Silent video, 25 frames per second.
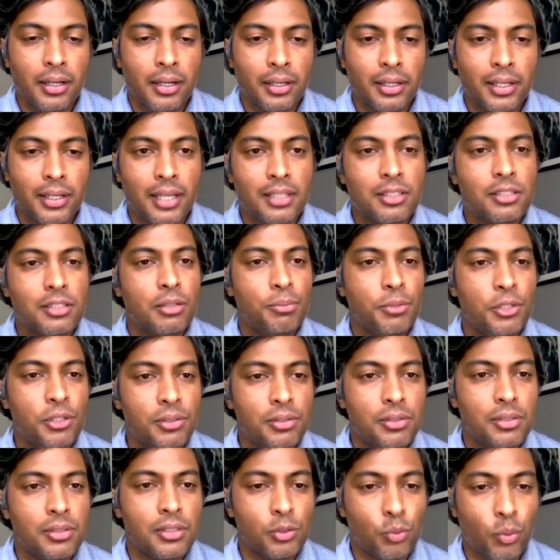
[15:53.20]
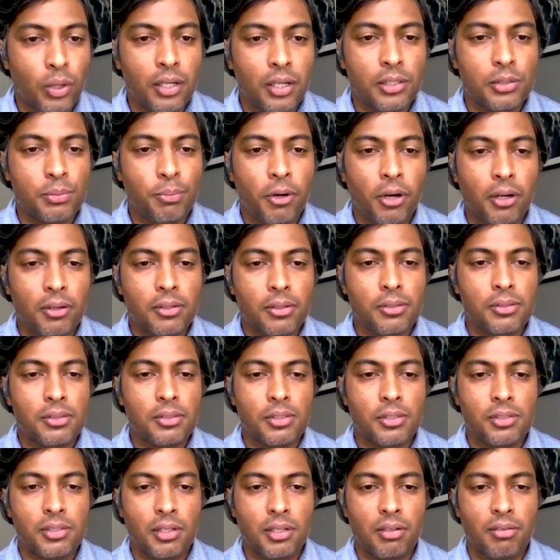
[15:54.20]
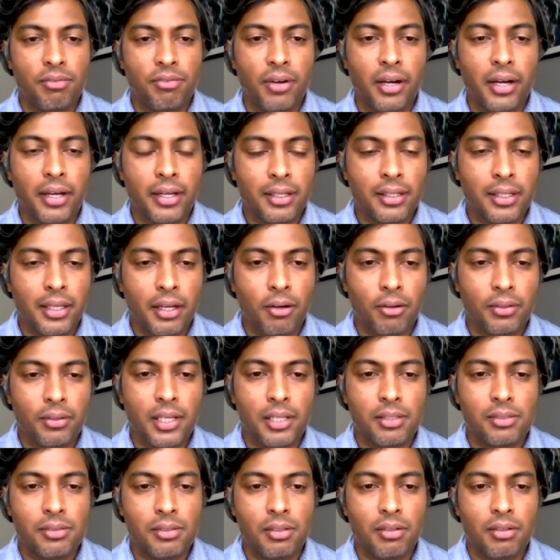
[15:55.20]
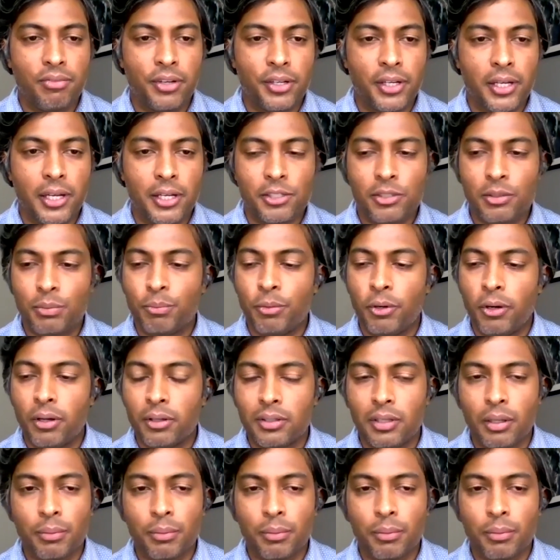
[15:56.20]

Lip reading: customers as well as partners to certify, get on that certification path.